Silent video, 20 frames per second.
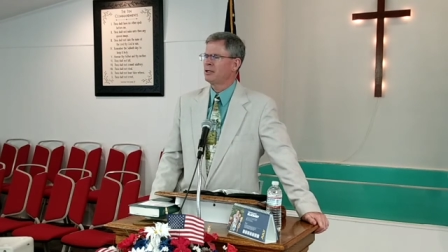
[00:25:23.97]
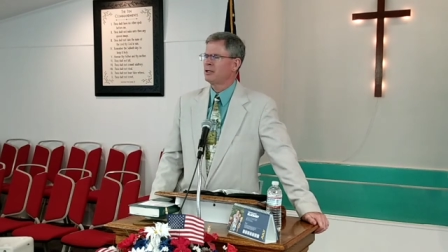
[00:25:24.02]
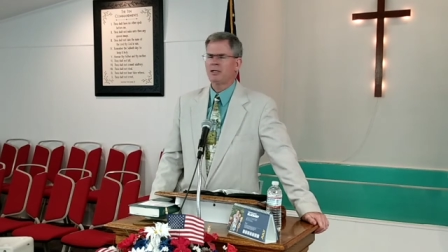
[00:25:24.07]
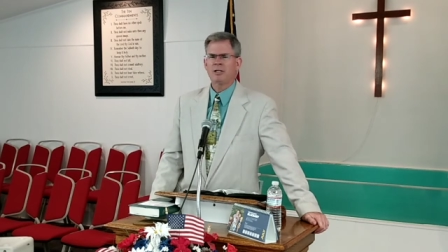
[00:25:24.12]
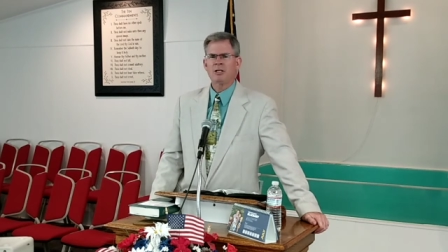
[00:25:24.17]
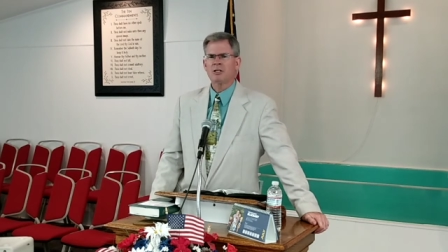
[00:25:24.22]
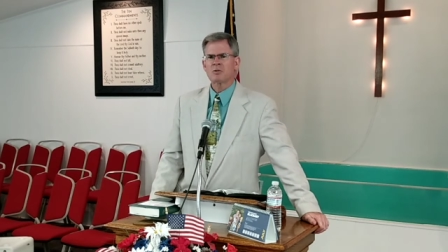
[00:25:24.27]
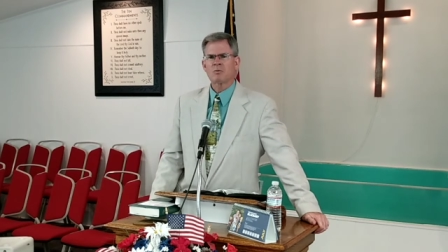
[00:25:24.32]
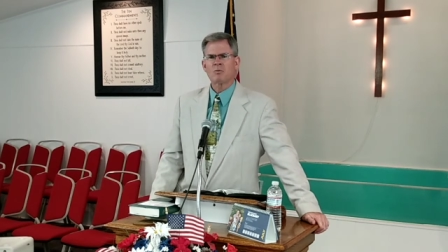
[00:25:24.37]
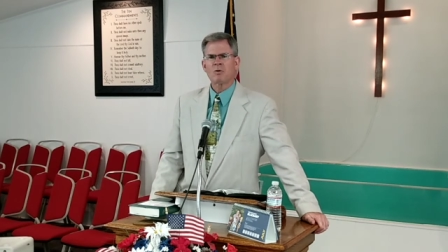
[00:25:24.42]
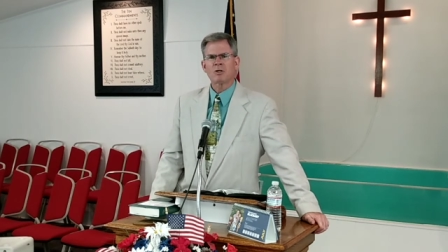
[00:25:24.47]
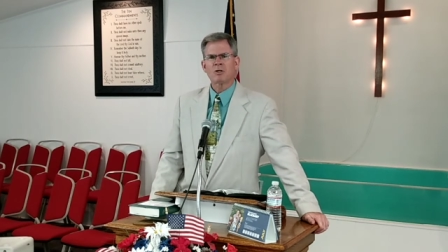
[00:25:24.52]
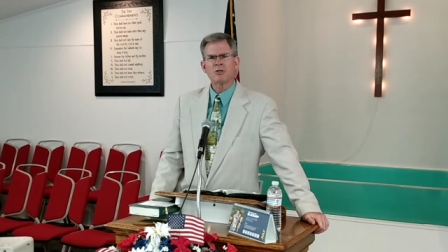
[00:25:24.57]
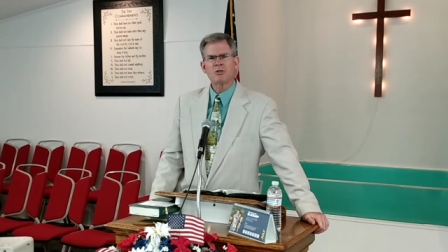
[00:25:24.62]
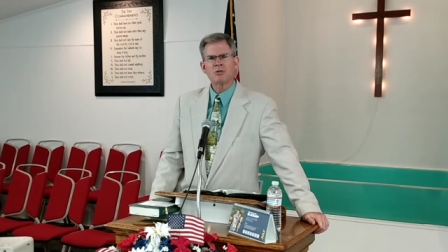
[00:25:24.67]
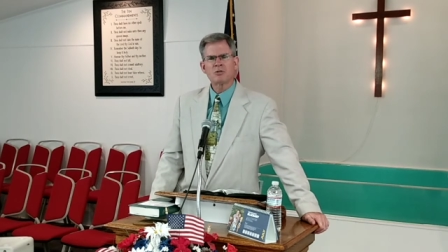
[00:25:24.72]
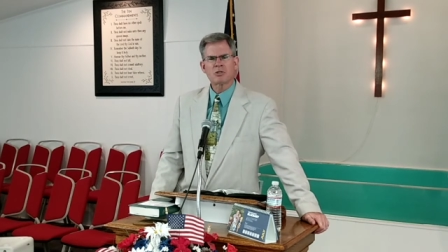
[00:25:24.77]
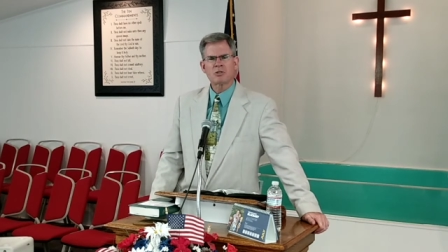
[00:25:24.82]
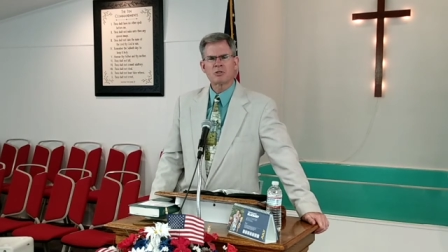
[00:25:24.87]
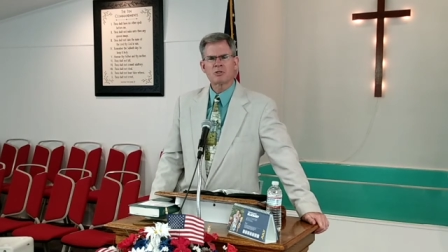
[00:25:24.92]
He doesn't want to
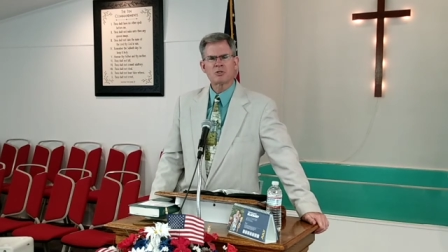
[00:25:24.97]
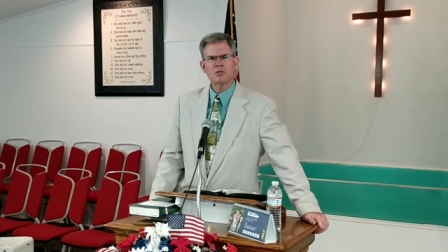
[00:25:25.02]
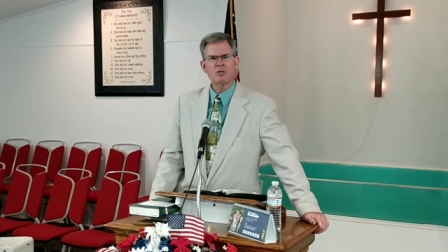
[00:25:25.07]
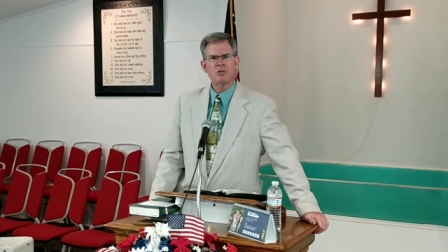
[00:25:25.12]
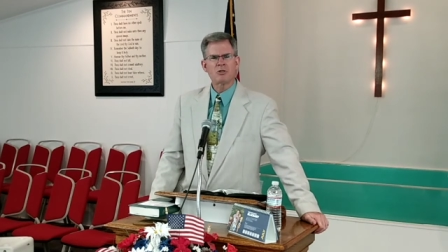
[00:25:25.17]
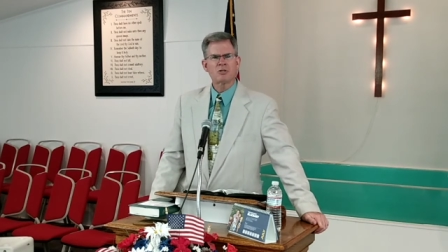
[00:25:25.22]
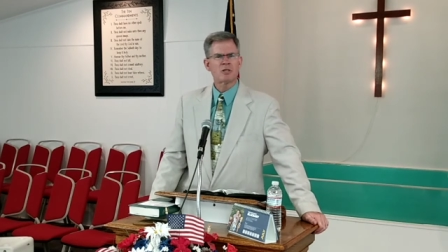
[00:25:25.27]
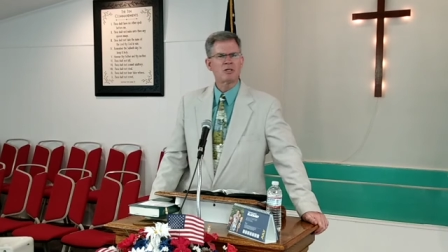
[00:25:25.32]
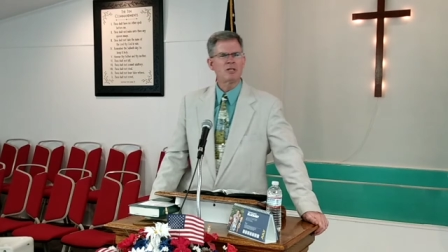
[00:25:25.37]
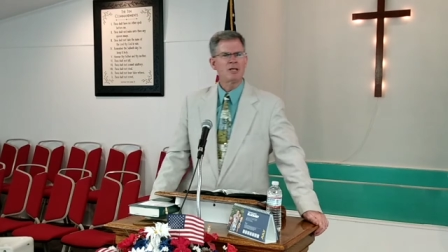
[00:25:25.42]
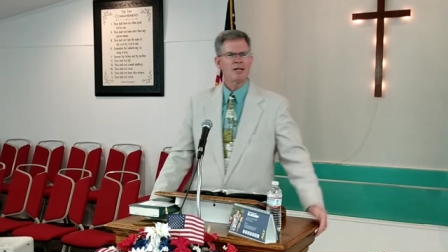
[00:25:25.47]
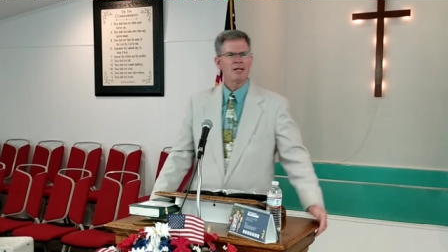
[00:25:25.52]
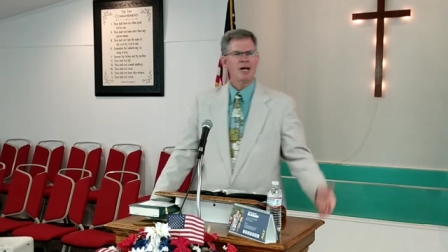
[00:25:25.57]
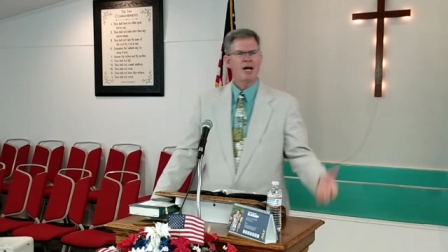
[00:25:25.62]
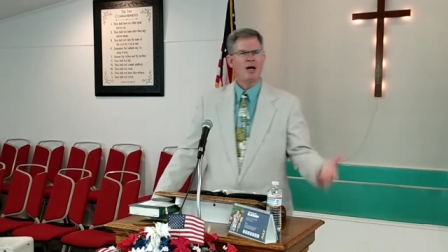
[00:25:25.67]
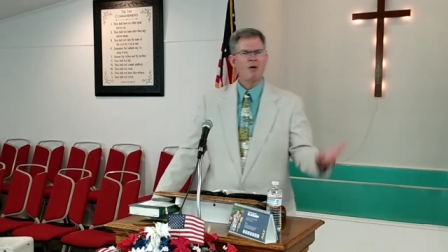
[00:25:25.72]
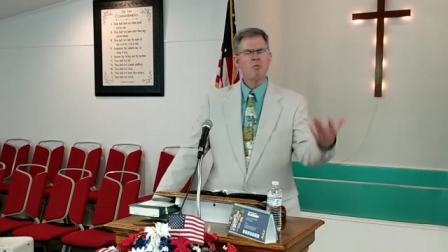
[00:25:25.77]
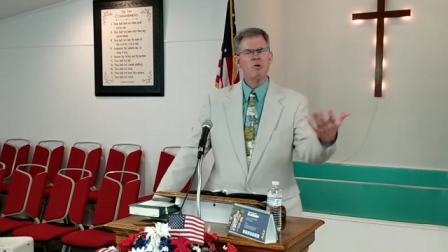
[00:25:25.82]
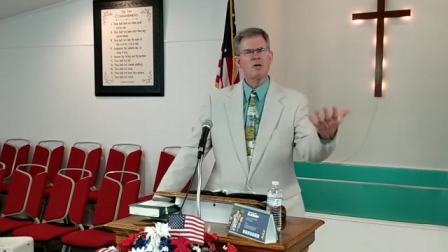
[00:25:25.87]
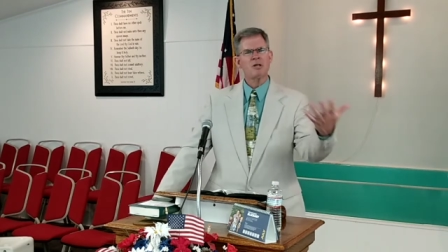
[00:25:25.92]
use an excuse. And
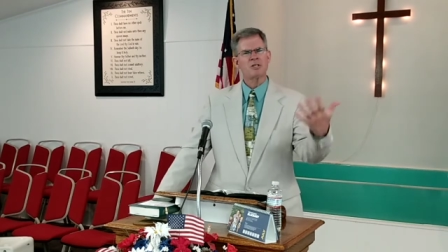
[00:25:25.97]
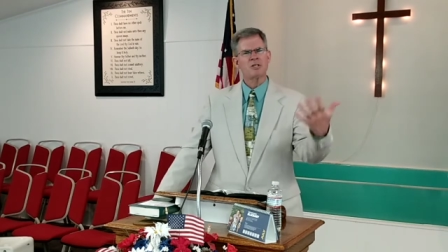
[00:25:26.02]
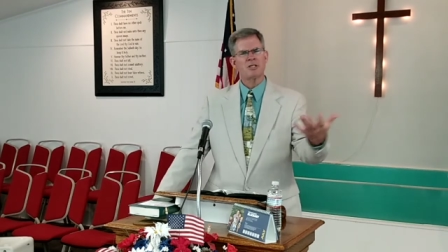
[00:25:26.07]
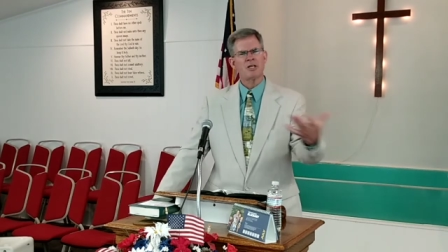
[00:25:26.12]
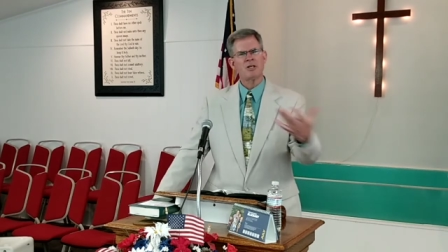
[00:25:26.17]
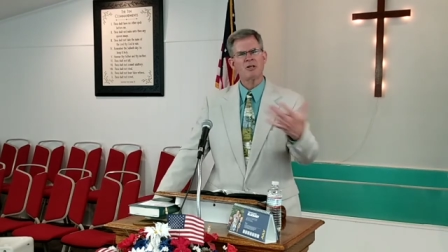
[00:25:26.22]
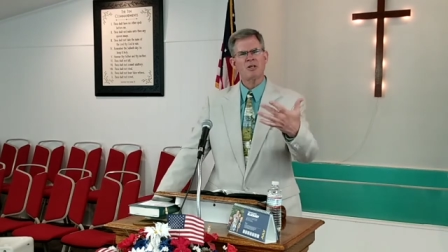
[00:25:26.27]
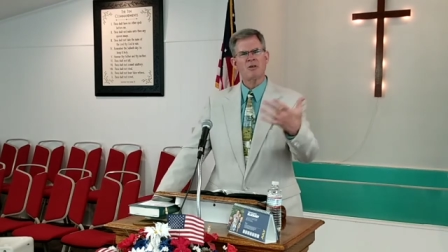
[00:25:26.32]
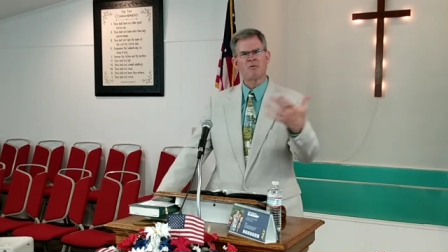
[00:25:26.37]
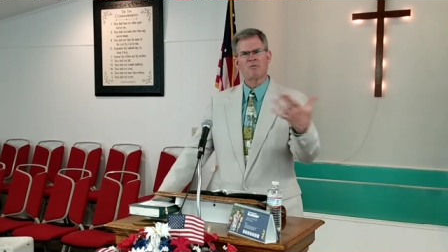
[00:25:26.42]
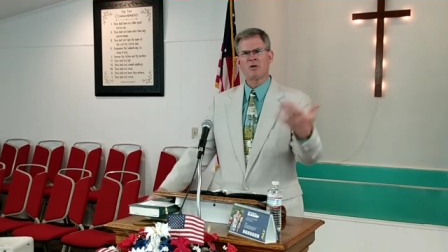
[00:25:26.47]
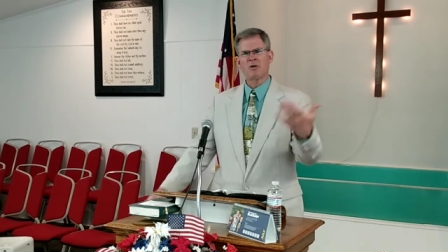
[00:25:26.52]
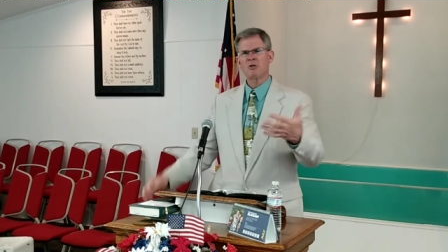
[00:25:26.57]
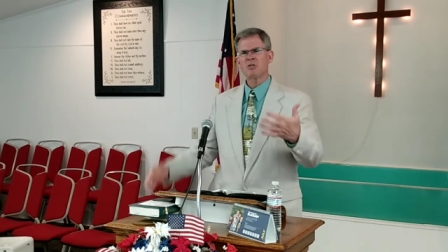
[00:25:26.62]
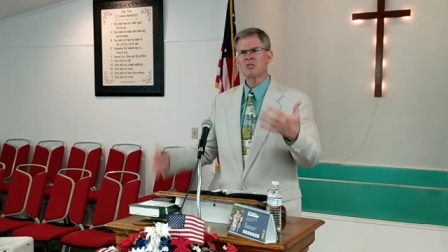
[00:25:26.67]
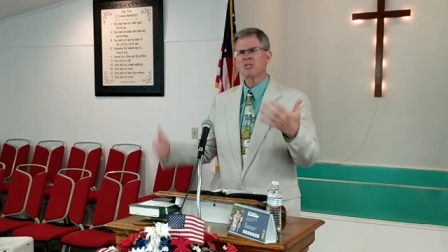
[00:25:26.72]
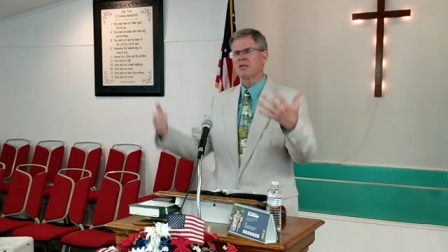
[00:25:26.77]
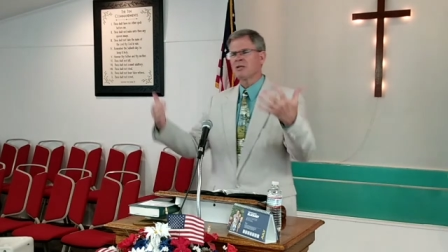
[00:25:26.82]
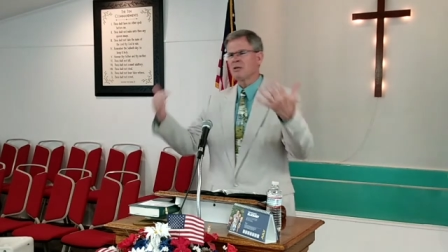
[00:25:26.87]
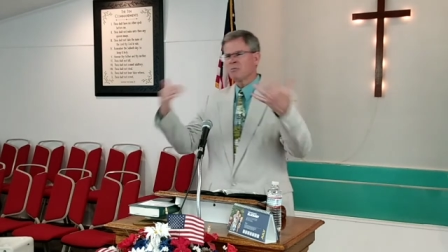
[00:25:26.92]
I want to tell you,
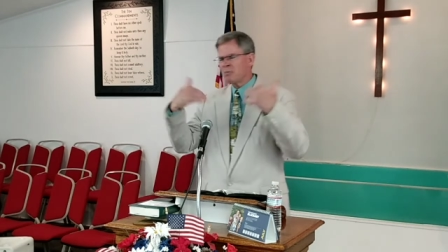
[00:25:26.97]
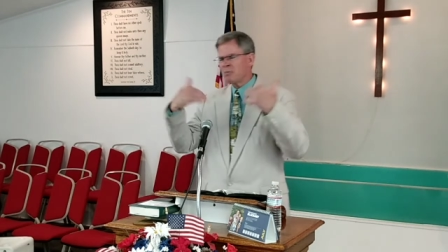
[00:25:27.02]
folks,